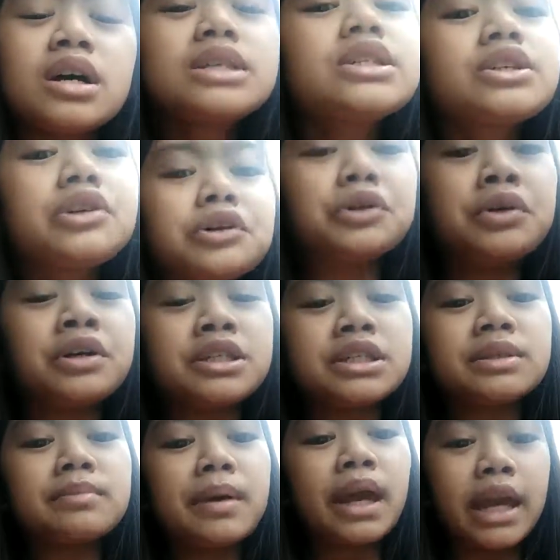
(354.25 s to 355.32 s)
A screw
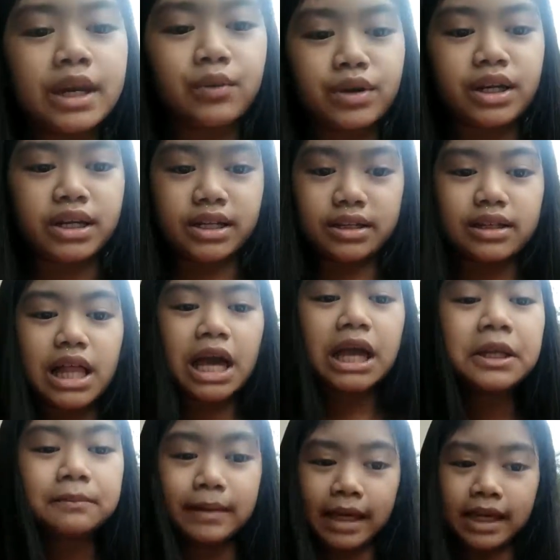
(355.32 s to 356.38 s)
is made when an
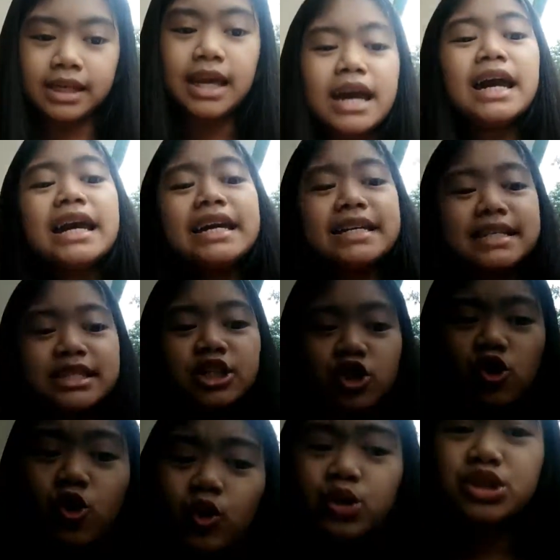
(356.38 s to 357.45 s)
inclined plane is
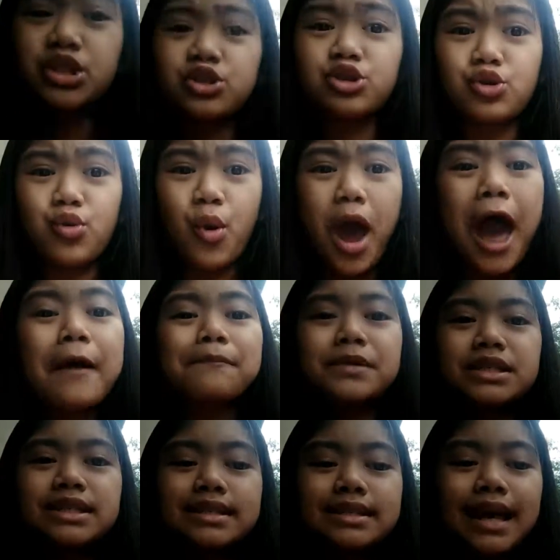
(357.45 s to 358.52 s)
used to
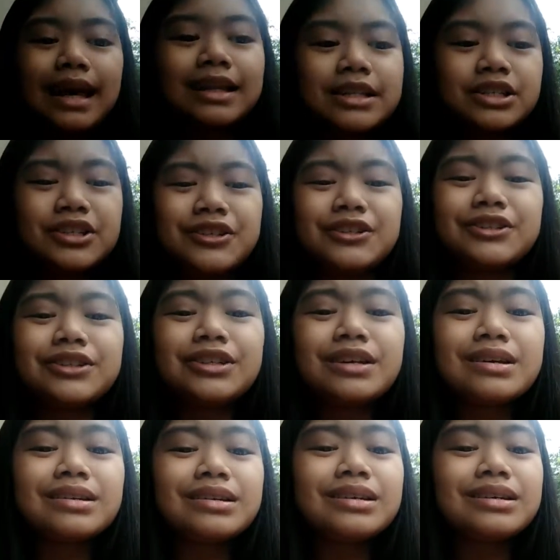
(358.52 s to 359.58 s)
wrap a cylinder.
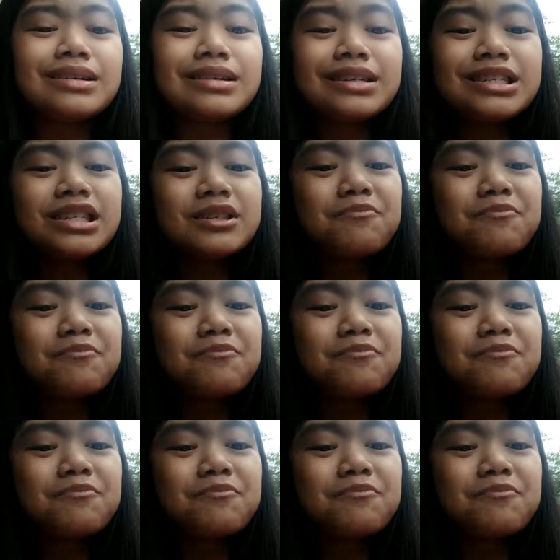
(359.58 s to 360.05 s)
The